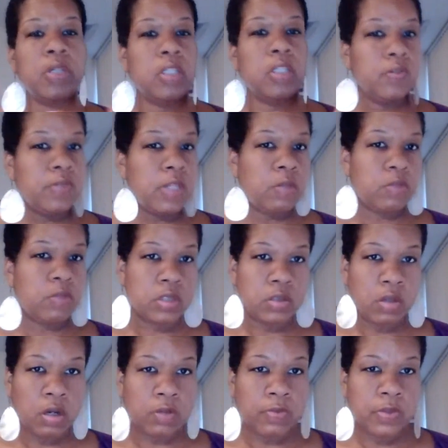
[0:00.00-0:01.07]
So a gift that
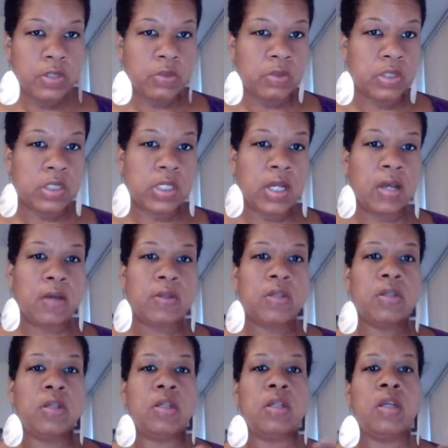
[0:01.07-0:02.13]
was strong for you in
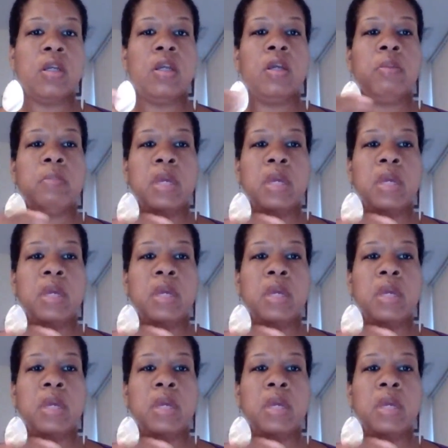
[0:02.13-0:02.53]
childhood